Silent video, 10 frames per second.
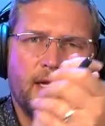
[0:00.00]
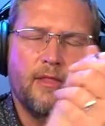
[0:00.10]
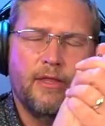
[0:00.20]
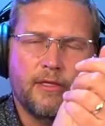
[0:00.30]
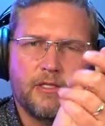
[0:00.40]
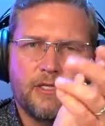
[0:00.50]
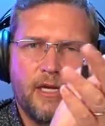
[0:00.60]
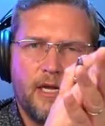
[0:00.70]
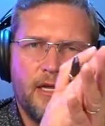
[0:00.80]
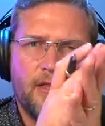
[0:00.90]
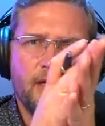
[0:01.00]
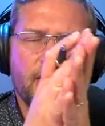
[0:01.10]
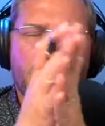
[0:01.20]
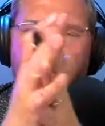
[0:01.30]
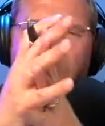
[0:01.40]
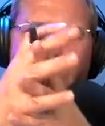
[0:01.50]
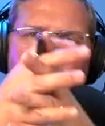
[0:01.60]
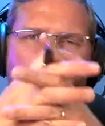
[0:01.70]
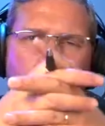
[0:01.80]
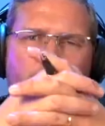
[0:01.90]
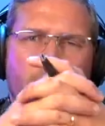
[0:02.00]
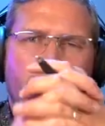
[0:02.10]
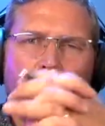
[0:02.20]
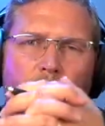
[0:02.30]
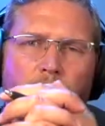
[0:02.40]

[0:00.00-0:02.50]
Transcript: in this city, there is a group